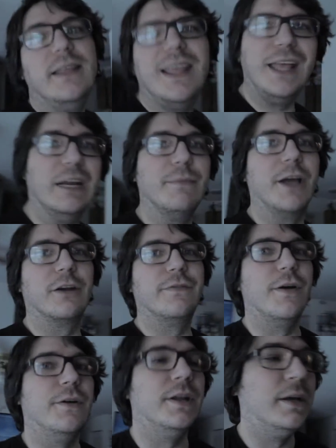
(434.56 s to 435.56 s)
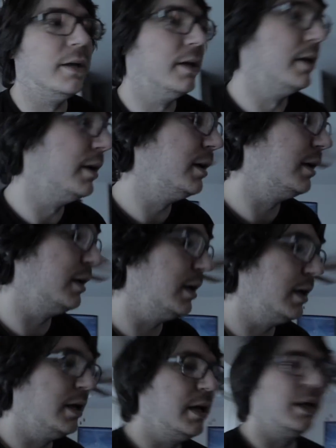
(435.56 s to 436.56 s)
in a microphone.
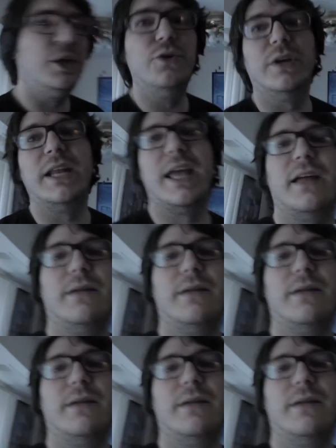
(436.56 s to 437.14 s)
You can